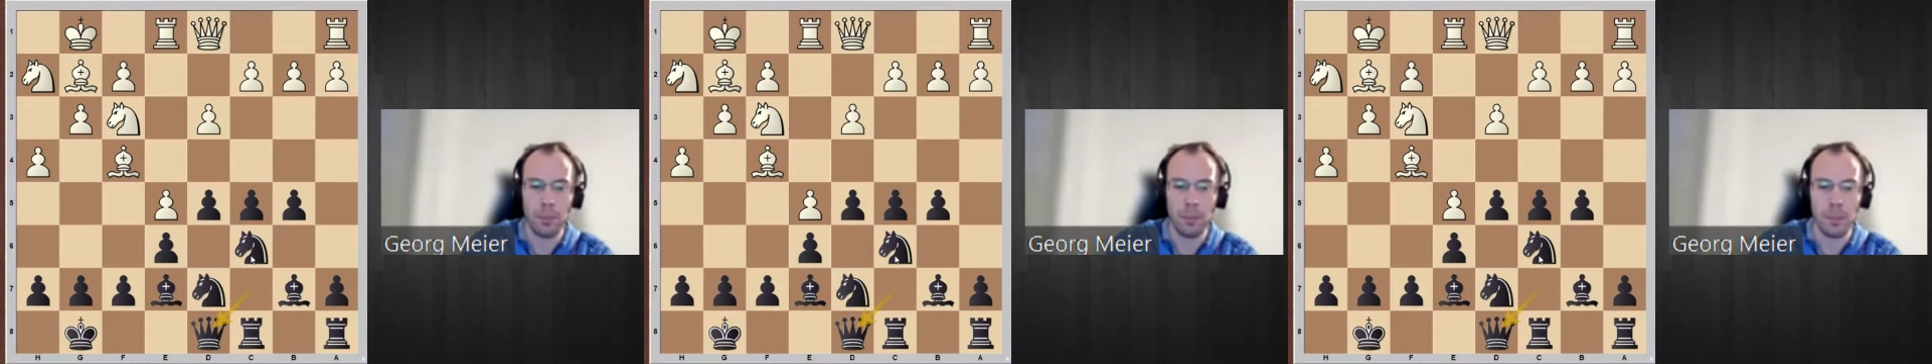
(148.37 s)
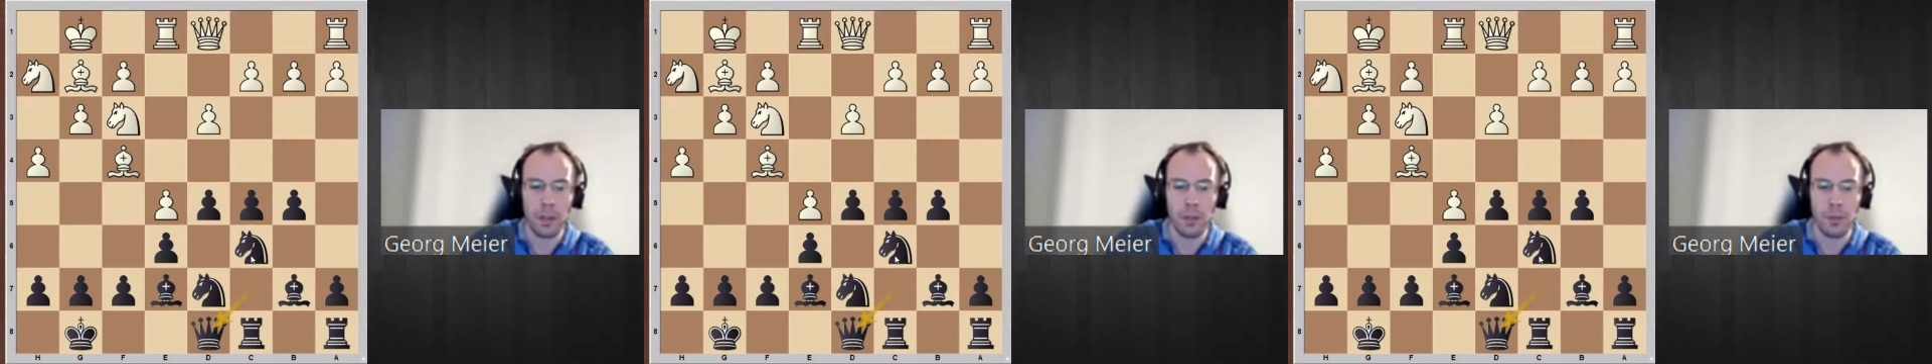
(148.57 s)

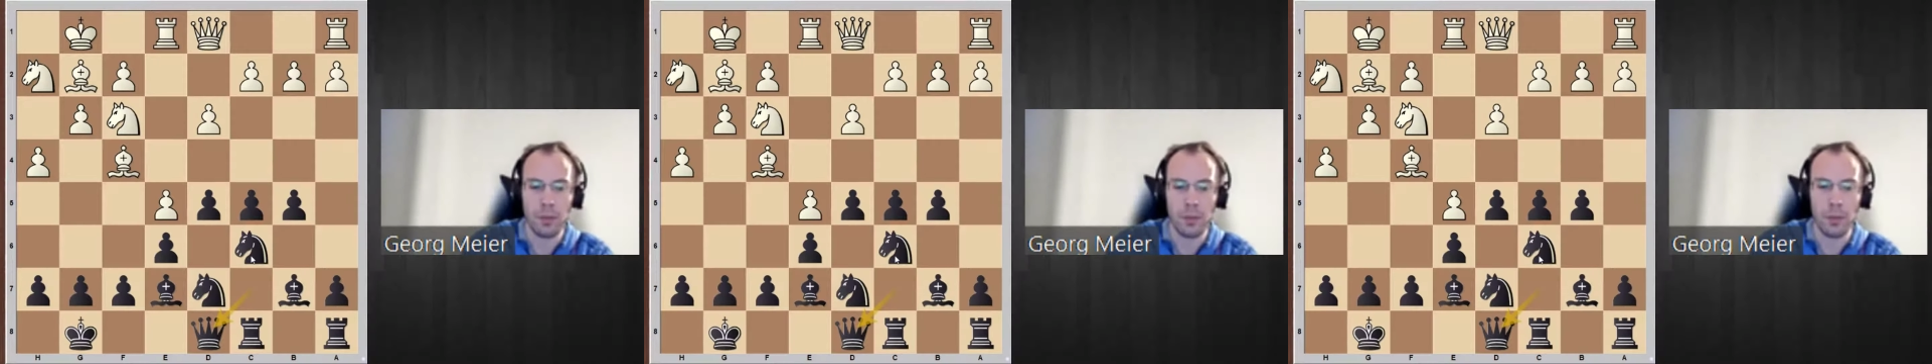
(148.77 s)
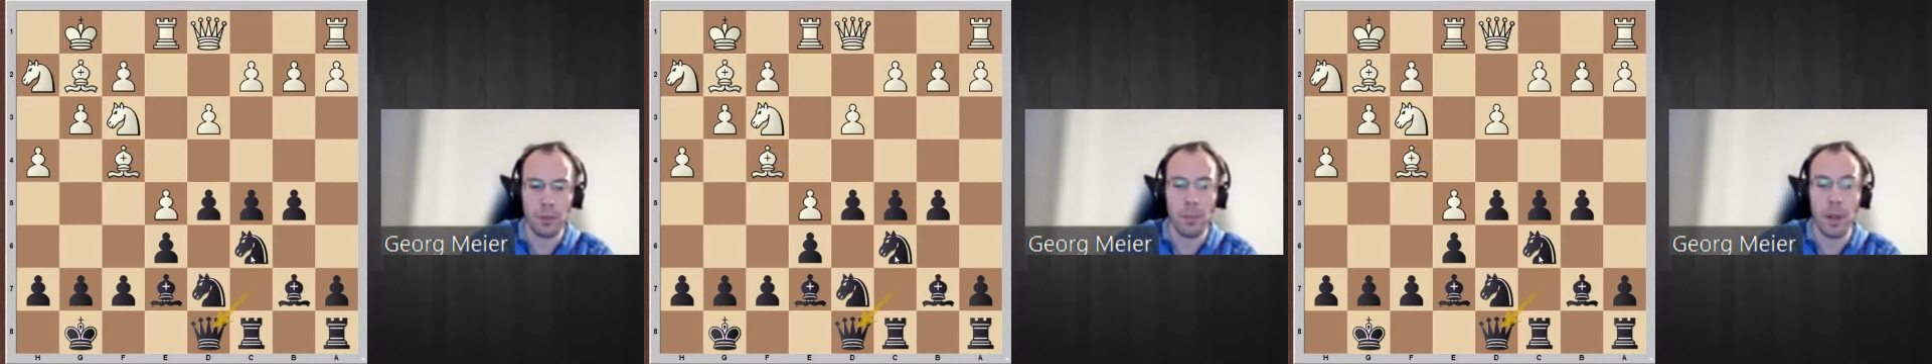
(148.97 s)

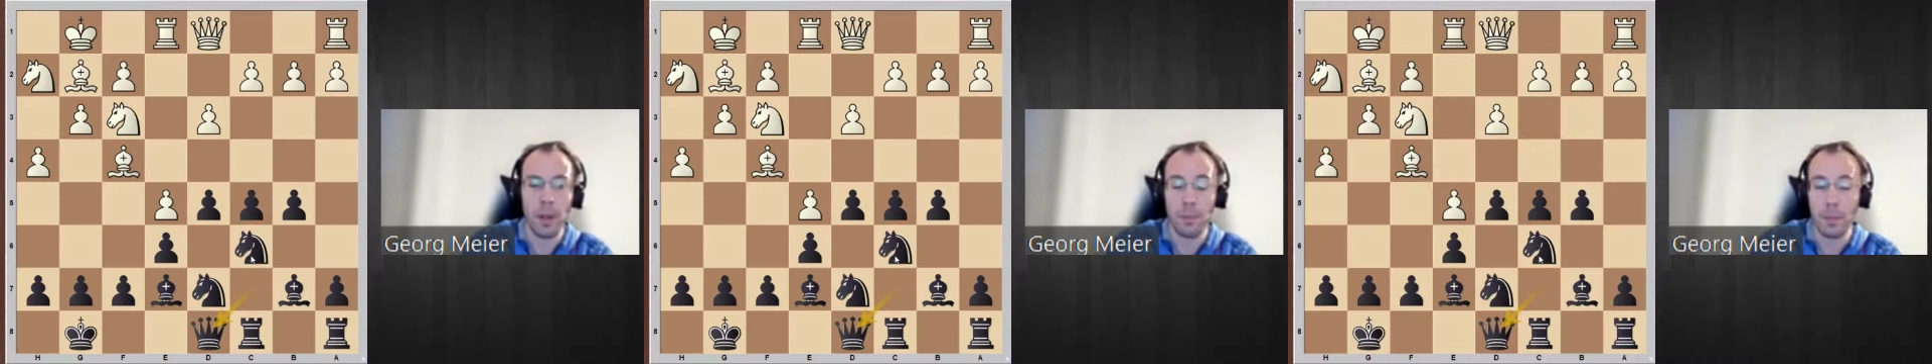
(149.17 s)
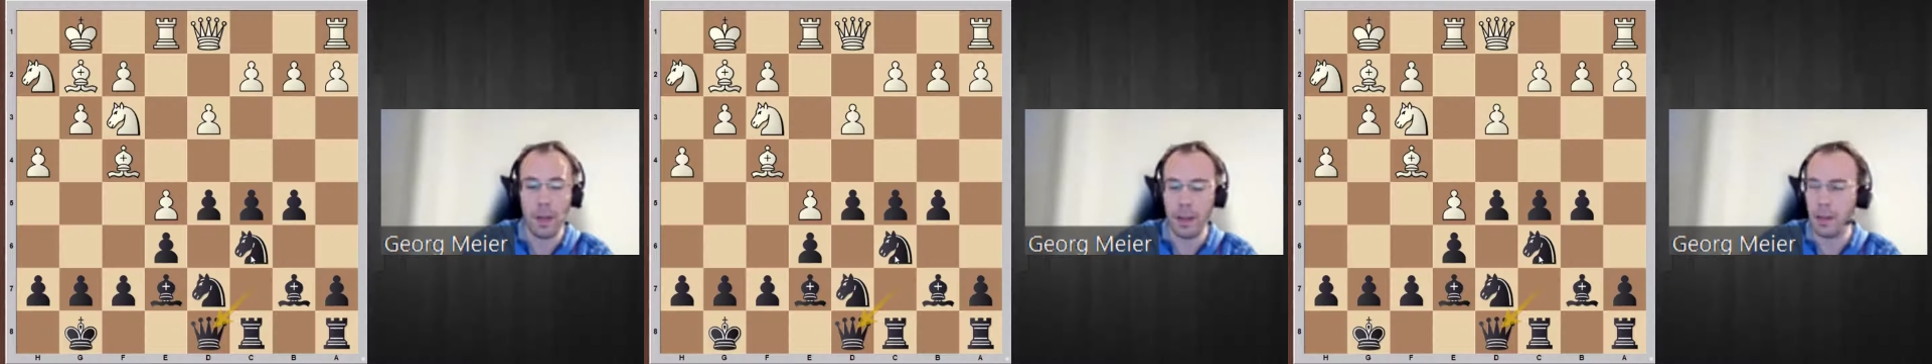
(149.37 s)
Perez with
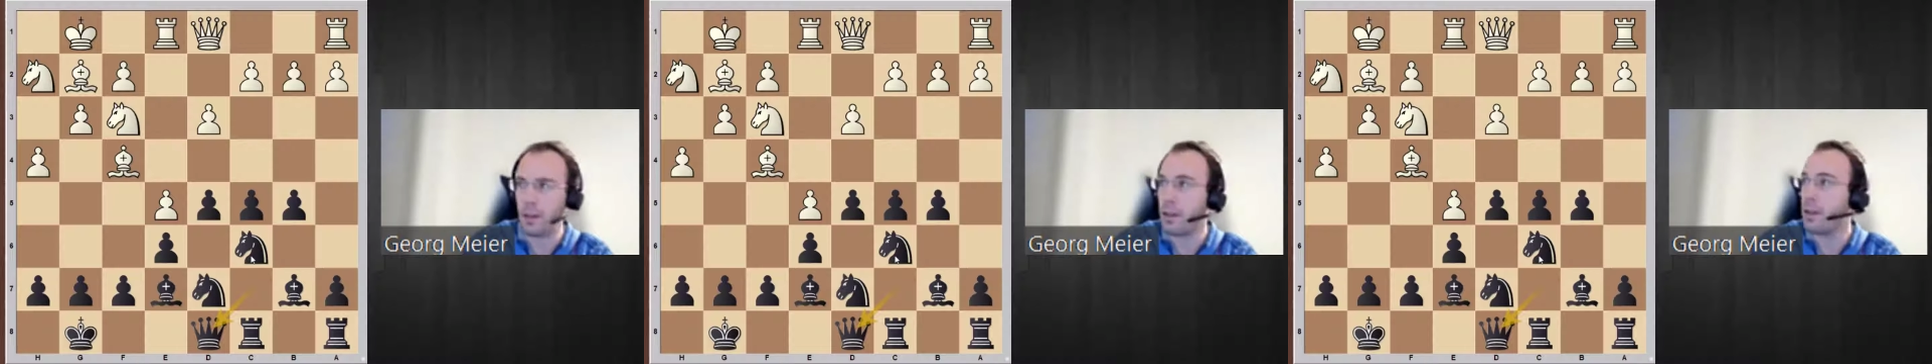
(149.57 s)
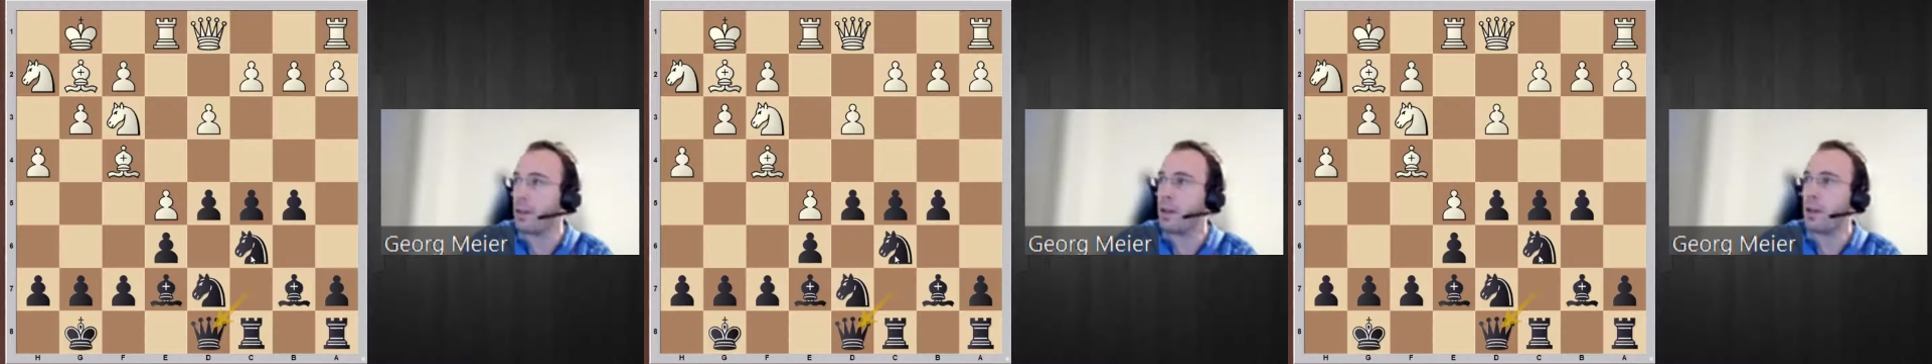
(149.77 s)
black playing